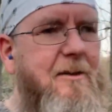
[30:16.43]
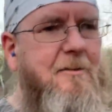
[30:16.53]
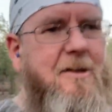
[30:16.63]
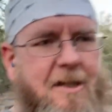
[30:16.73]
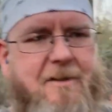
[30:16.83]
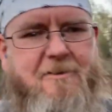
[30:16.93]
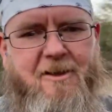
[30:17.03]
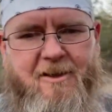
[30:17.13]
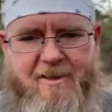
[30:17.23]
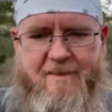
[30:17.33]
really,
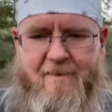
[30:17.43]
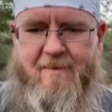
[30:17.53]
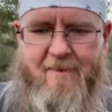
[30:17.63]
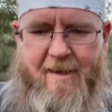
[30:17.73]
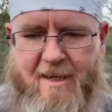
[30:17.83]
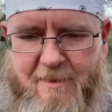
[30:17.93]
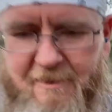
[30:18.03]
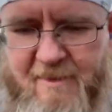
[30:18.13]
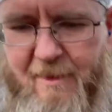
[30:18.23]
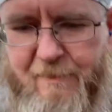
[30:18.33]
really hate
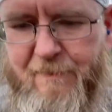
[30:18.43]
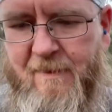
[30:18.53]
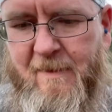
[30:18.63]
yourself.